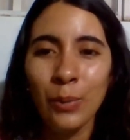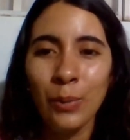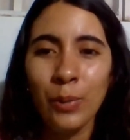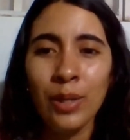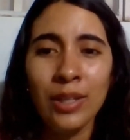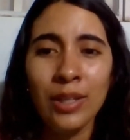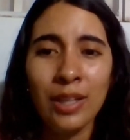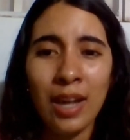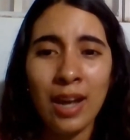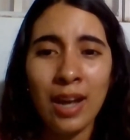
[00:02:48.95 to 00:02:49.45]

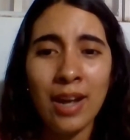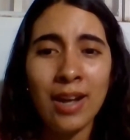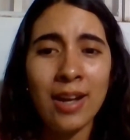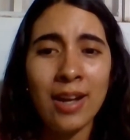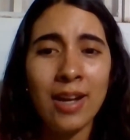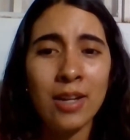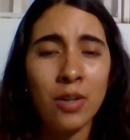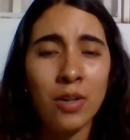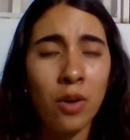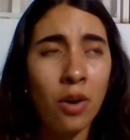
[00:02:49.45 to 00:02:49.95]
with
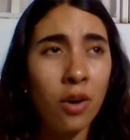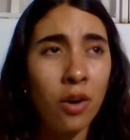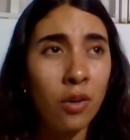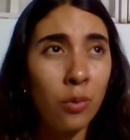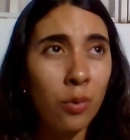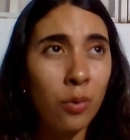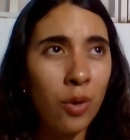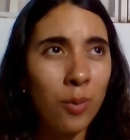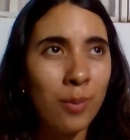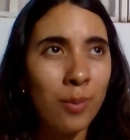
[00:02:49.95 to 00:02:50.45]
an
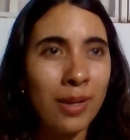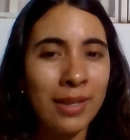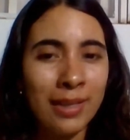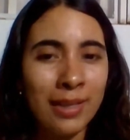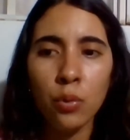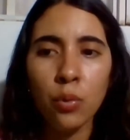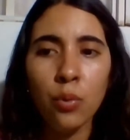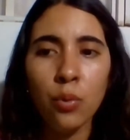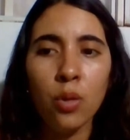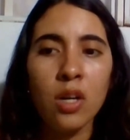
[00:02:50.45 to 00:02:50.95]
old woman
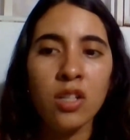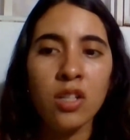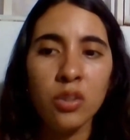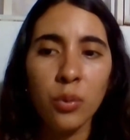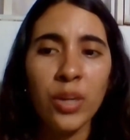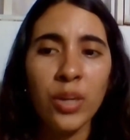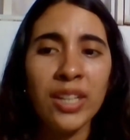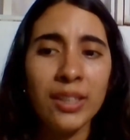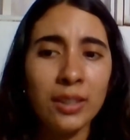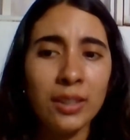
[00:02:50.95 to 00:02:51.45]
who was
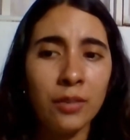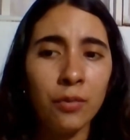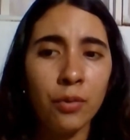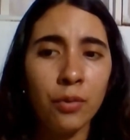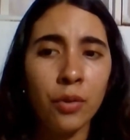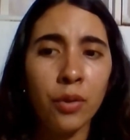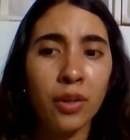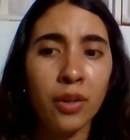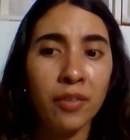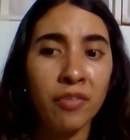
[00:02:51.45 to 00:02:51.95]
waiting
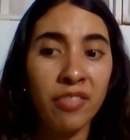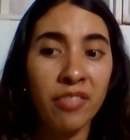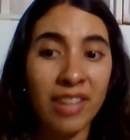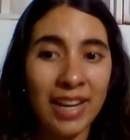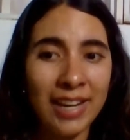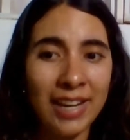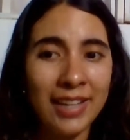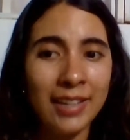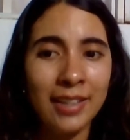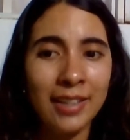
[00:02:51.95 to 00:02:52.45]
for her
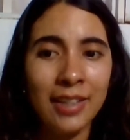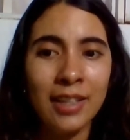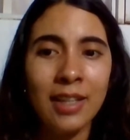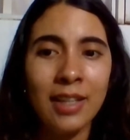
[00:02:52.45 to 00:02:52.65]
flight.